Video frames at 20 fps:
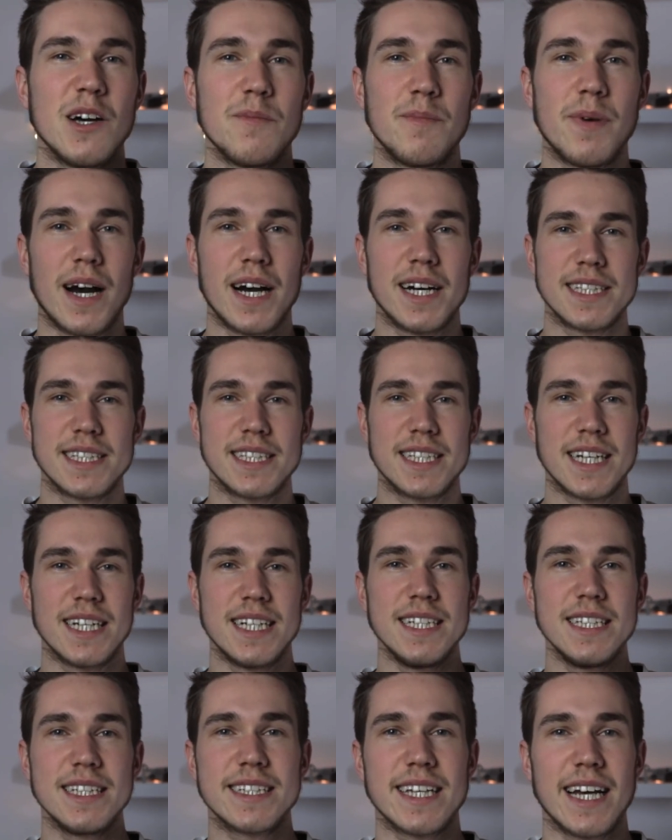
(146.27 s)
But the
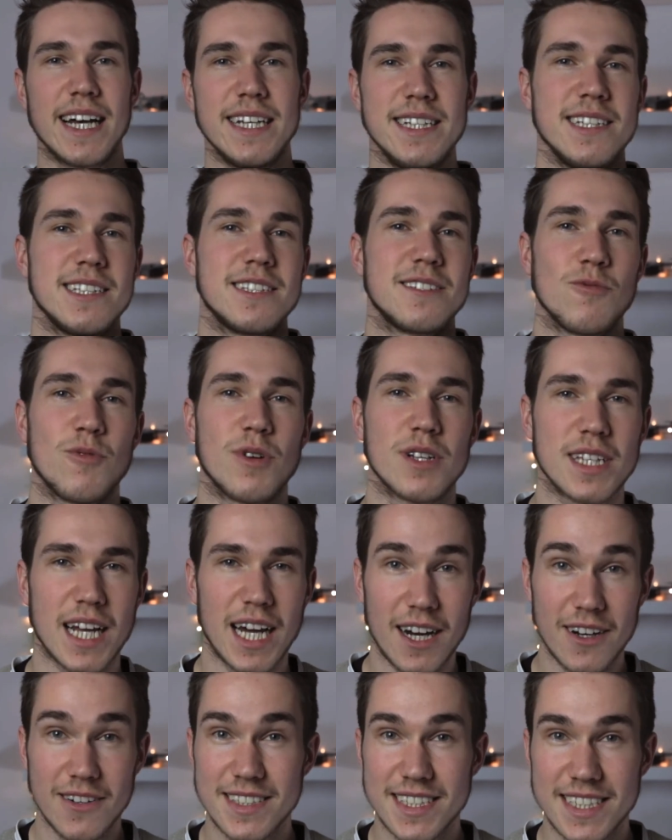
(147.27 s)
inside, it's what
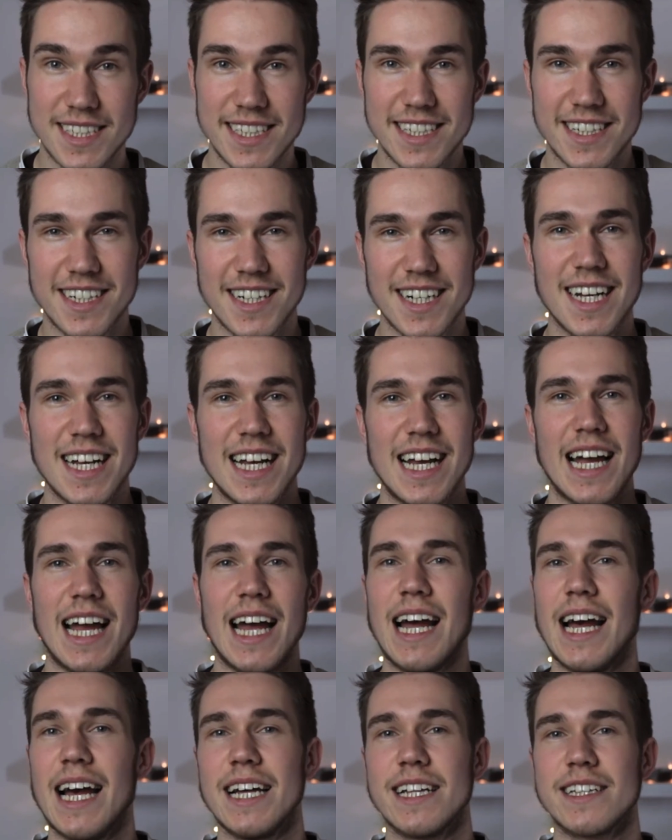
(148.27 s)
counts here.
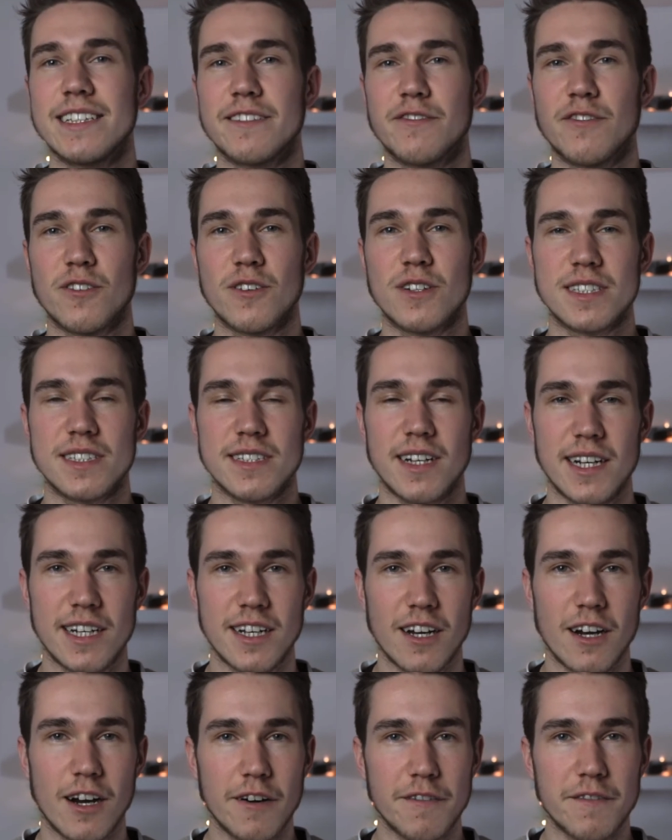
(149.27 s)
And for
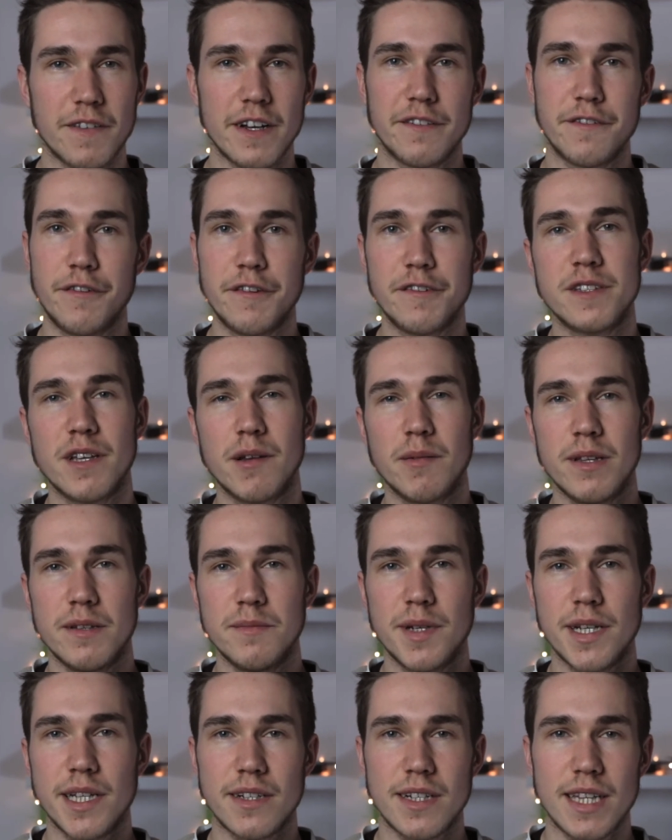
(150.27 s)
starting off, a
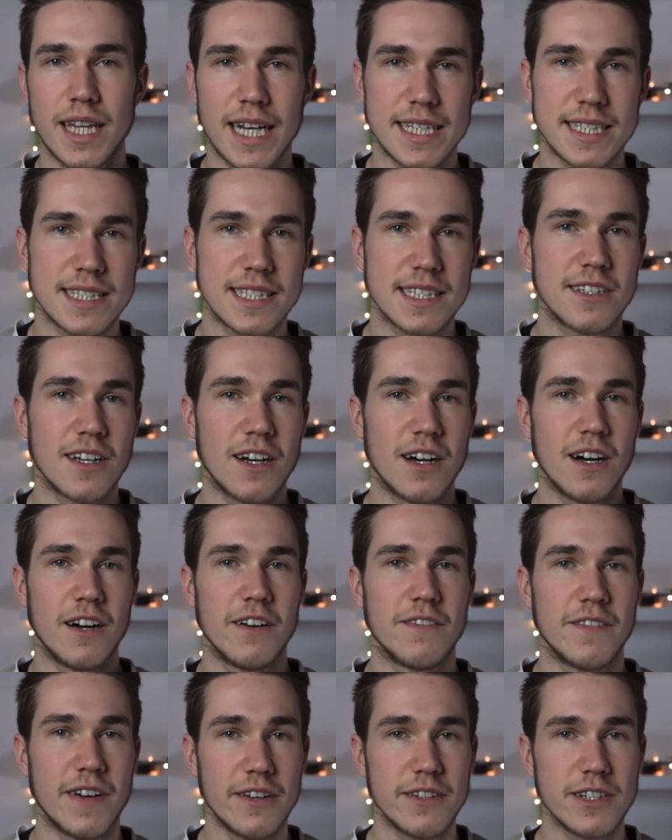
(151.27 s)
50mm lens is
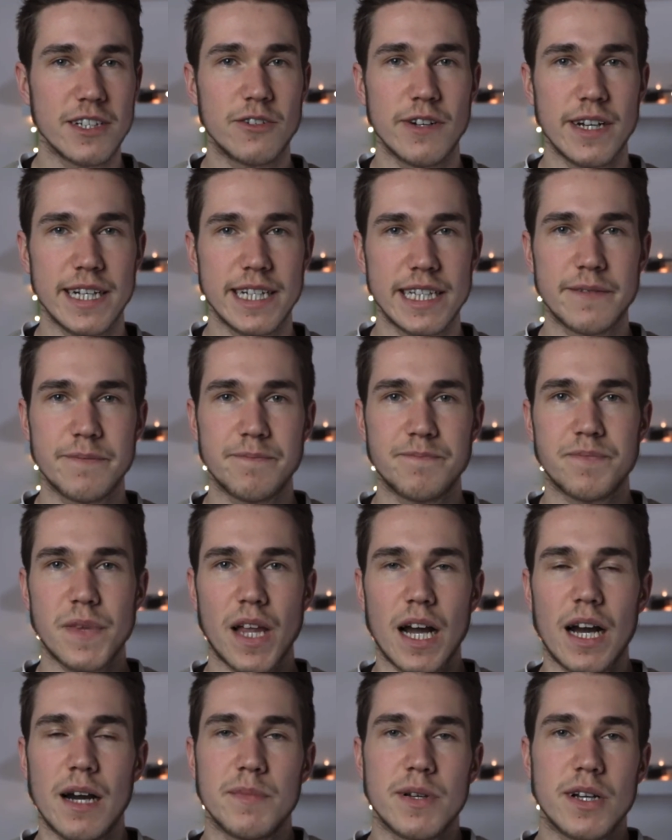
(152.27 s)
very great
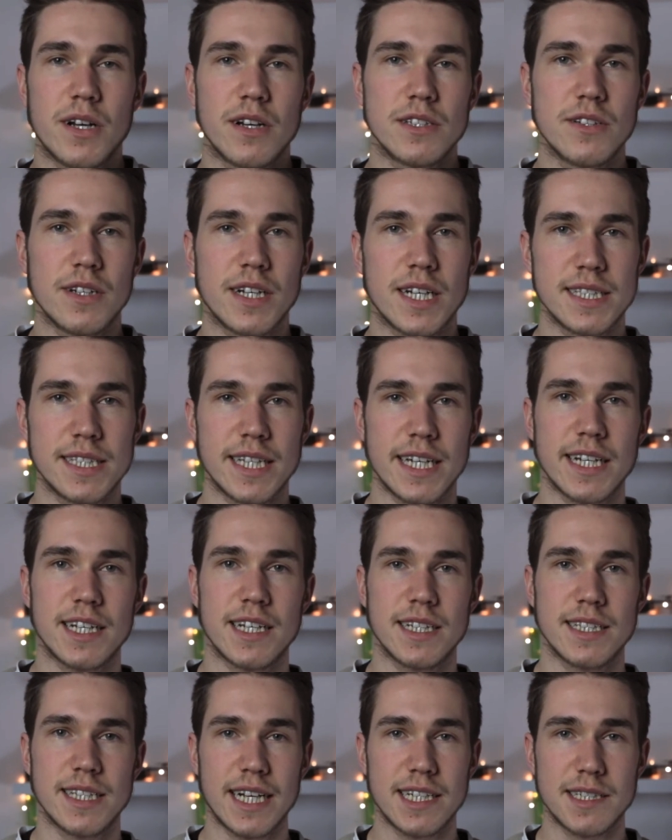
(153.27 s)
because you can
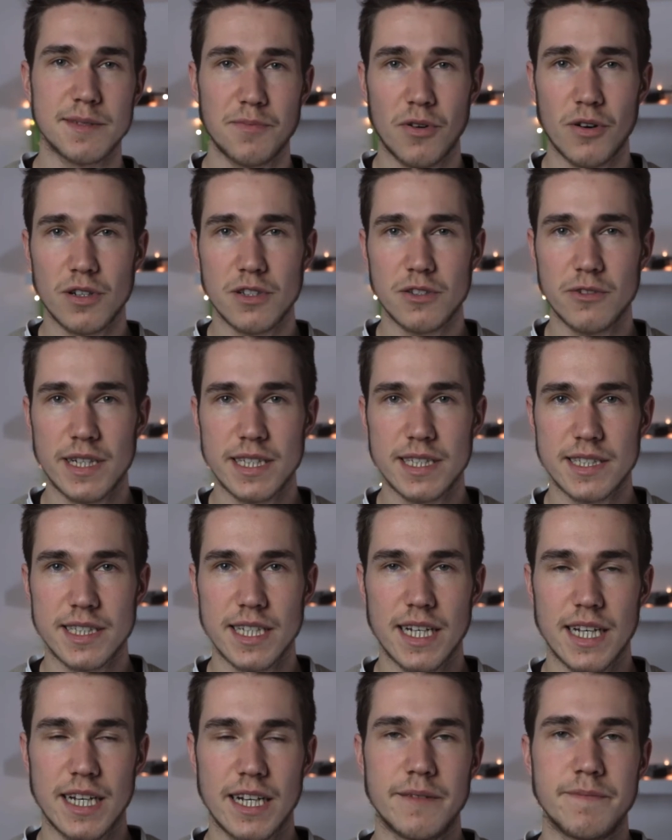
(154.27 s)
take nice portraits,
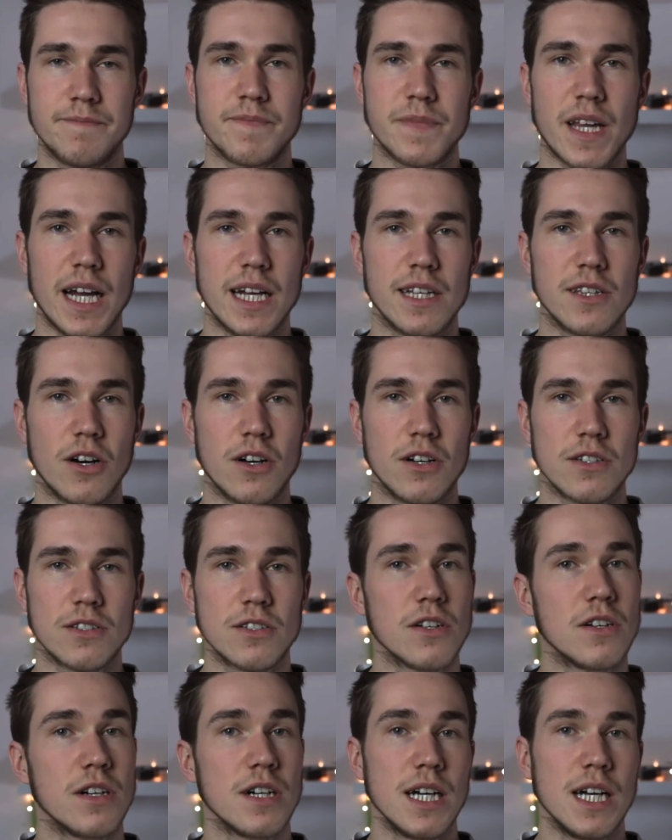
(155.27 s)
and
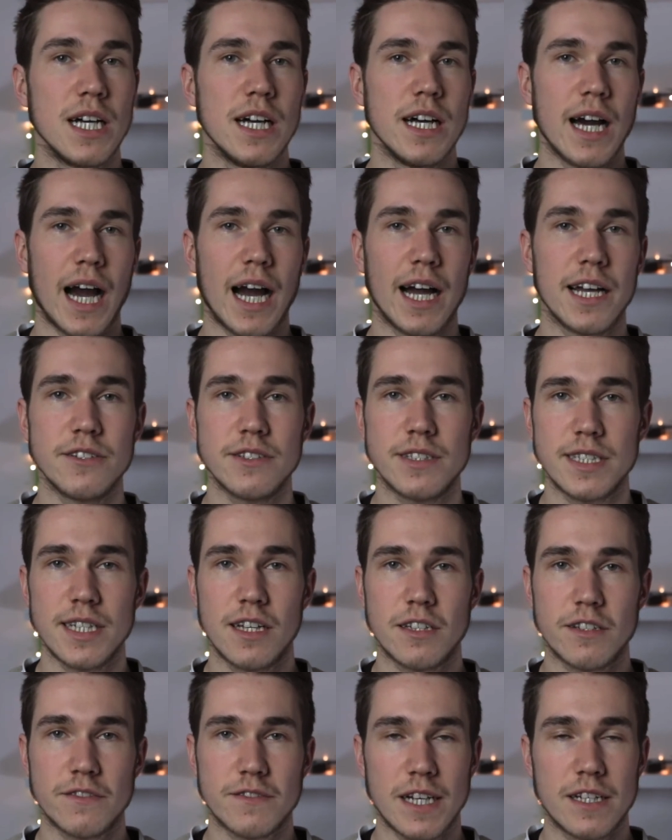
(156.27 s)
also I use it
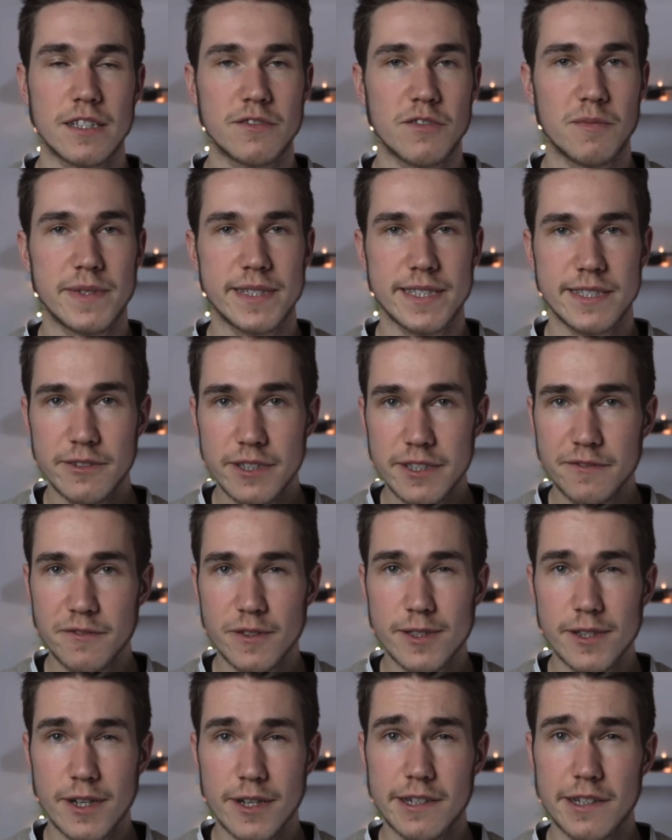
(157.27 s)
a lot of times for my street
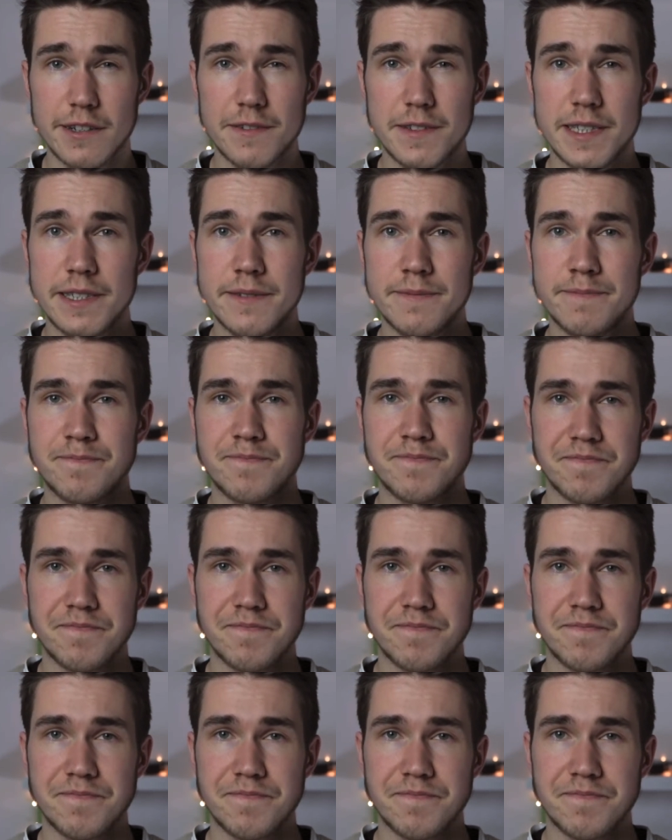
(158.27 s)
photography